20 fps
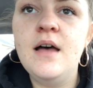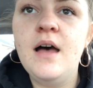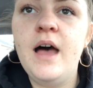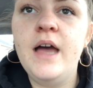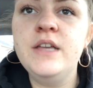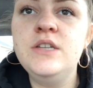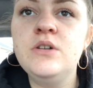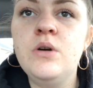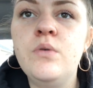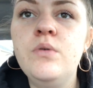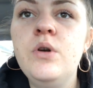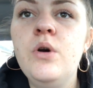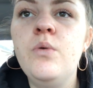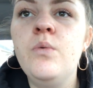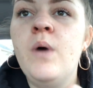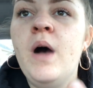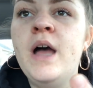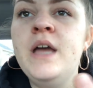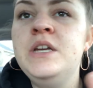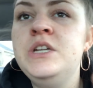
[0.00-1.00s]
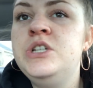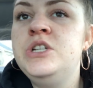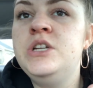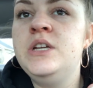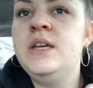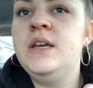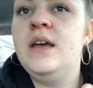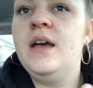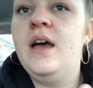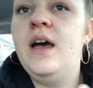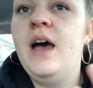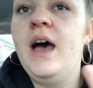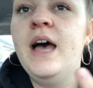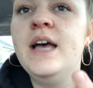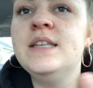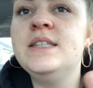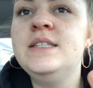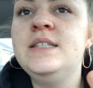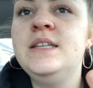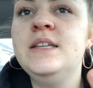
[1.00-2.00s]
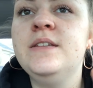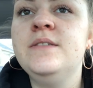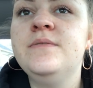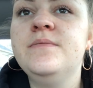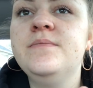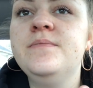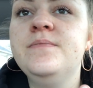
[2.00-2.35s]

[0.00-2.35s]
I don't know why she has to.